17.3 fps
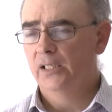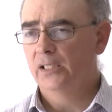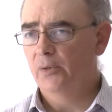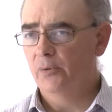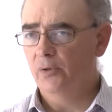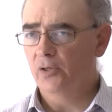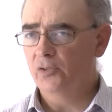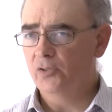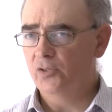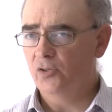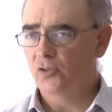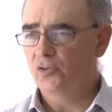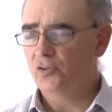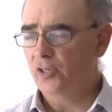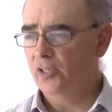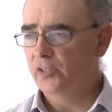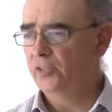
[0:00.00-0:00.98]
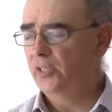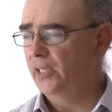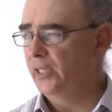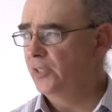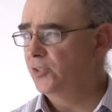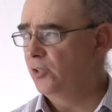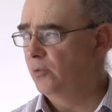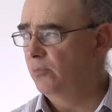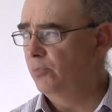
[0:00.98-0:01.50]
Now we've got to try and take
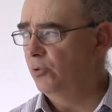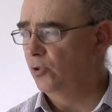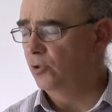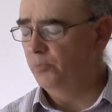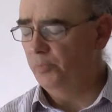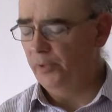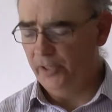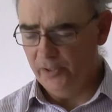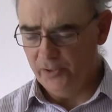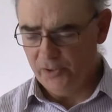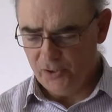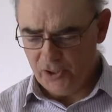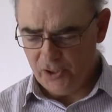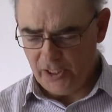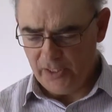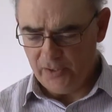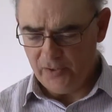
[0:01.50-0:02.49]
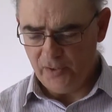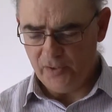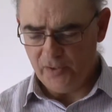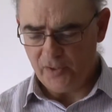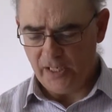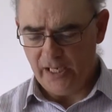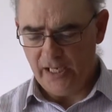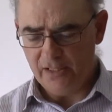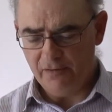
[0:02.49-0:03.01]
this on board, because
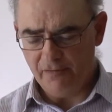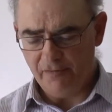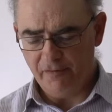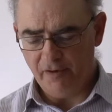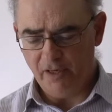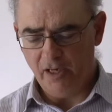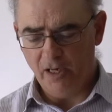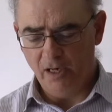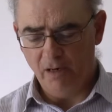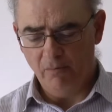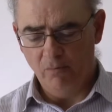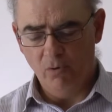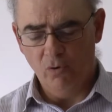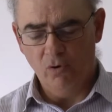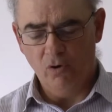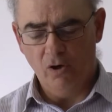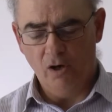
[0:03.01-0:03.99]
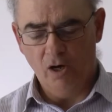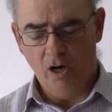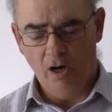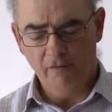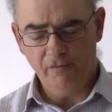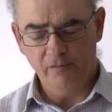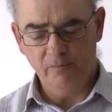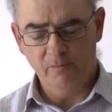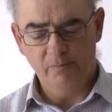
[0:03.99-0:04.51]
Jesus is far more
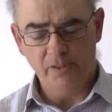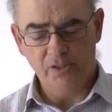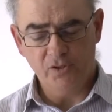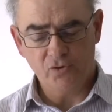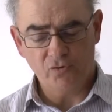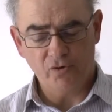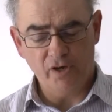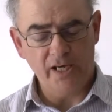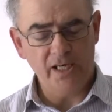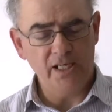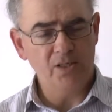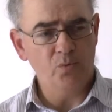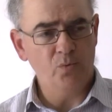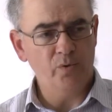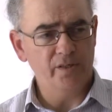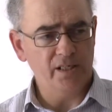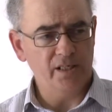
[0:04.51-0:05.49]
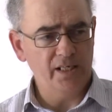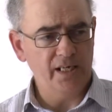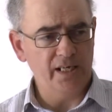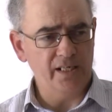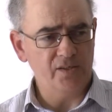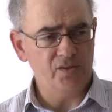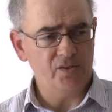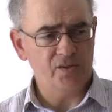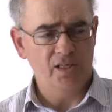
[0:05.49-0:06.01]
often betrayed with a
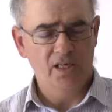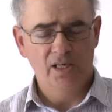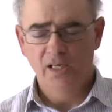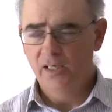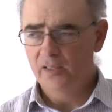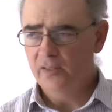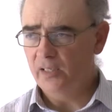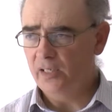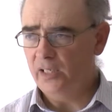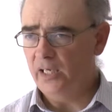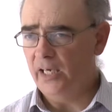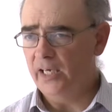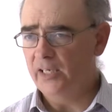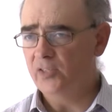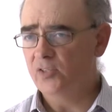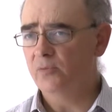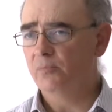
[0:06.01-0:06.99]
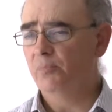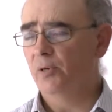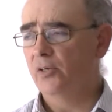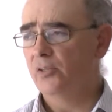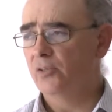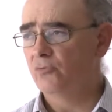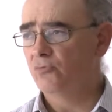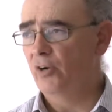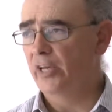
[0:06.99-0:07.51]
kiss than he is by
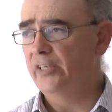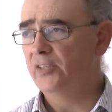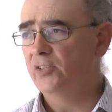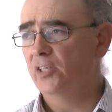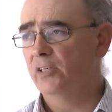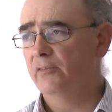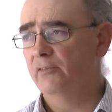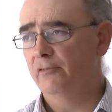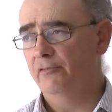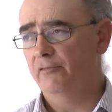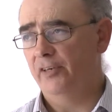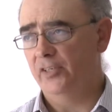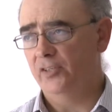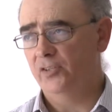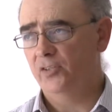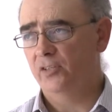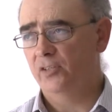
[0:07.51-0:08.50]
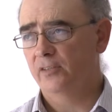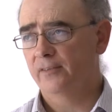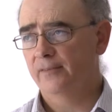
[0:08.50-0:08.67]
the raising of a fist.